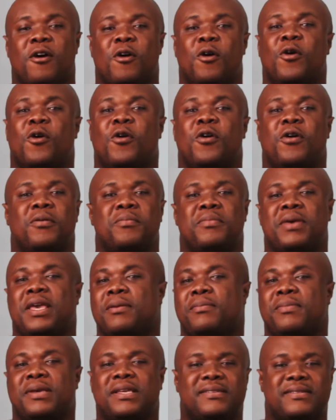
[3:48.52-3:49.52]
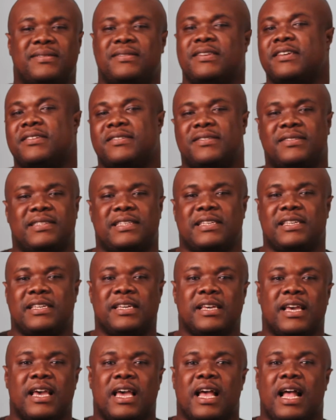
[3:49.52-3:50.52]
or maybe 60,
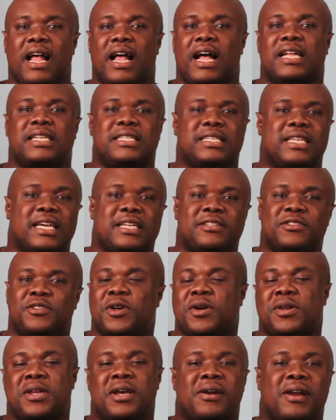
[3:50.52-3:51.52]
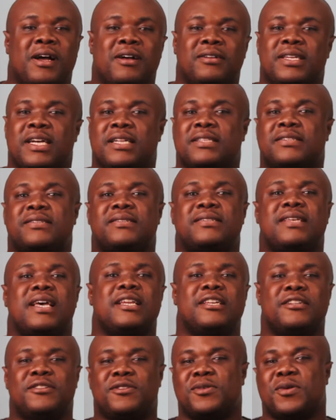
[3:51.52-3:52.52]
and then turn around and
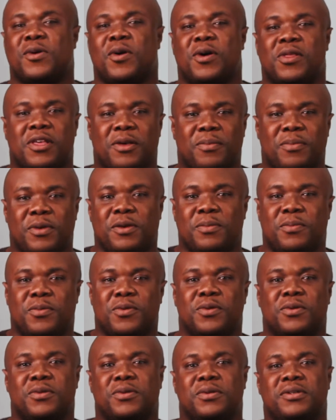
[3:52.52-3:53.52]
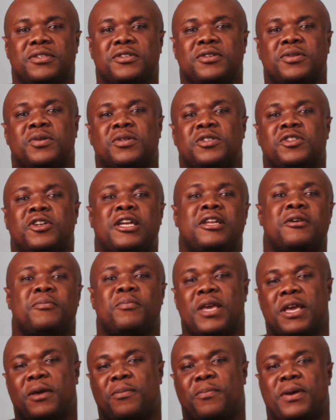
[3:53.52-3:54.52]
sell it to other people, trying to
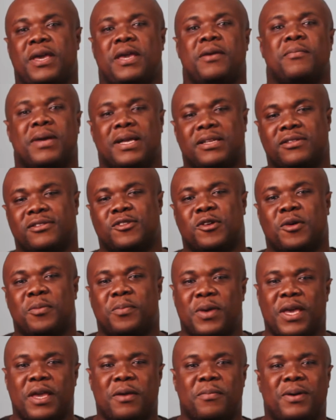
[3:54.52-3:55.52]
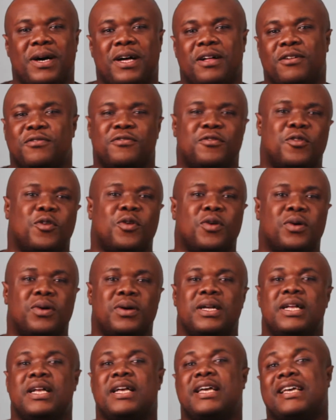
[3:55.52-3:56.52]
make payments on PayPal
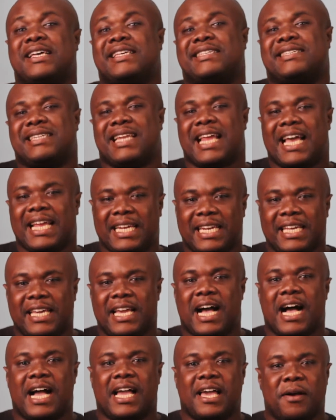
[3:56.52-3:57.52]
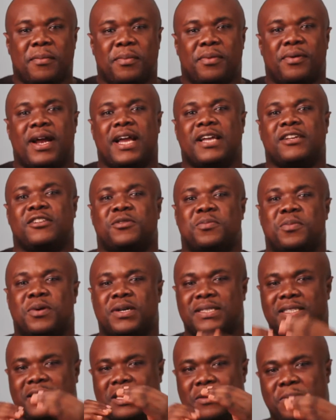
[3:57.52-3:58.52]
for a slightly higher price.
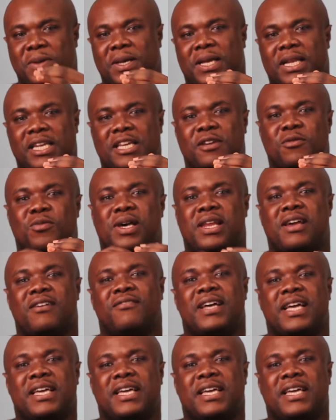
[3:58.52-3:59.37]
But typically, whatever